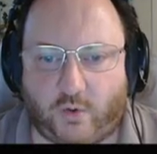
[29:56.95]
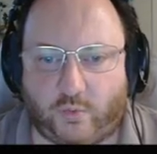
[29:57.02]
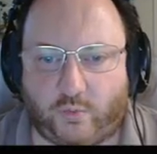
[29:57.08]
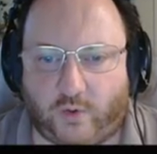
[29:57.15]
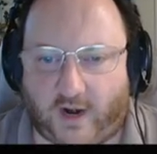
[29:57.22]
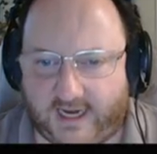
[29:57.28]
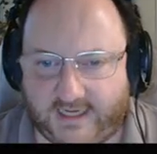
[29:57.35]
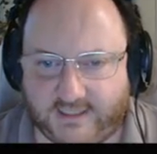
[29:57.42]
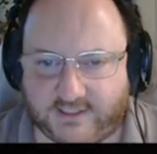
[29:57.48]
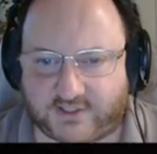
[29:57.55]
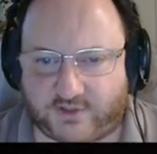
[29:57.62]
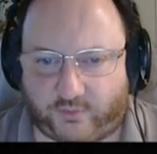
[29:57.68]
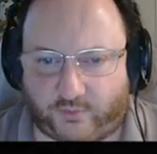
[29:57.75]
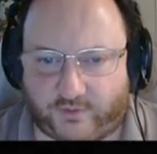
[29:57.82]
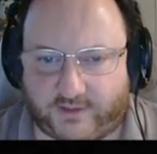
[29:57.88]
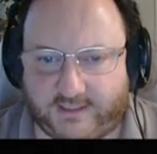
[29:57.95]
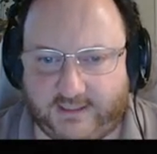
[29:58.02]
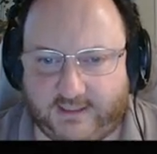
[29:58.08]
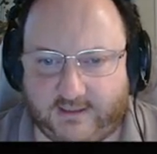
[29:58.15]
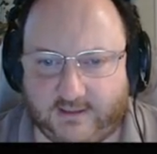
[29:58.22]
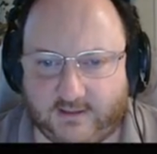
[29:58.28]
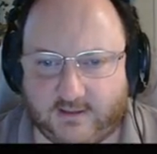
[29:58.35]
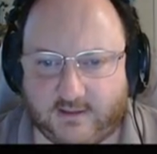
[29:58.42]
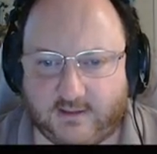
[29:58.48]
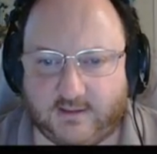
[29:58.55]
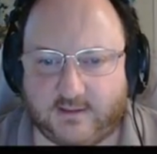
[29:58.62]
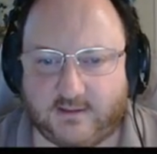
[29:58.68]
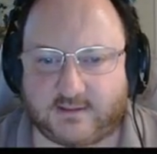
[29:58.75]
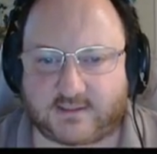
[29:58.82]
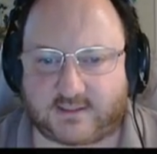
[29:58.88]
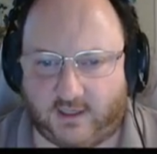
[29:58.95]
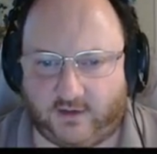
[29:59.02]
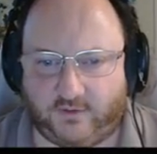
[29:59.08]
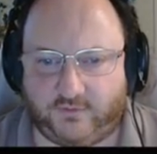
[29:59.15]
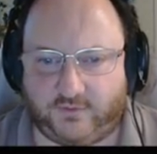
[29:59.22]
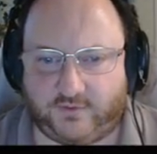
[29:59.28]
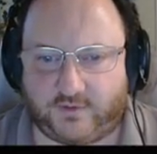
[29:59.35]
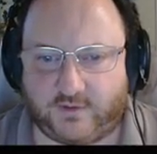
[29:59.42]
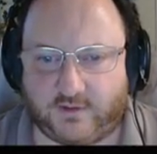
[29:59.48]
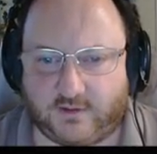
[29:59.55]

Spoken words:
Range 3, stealth,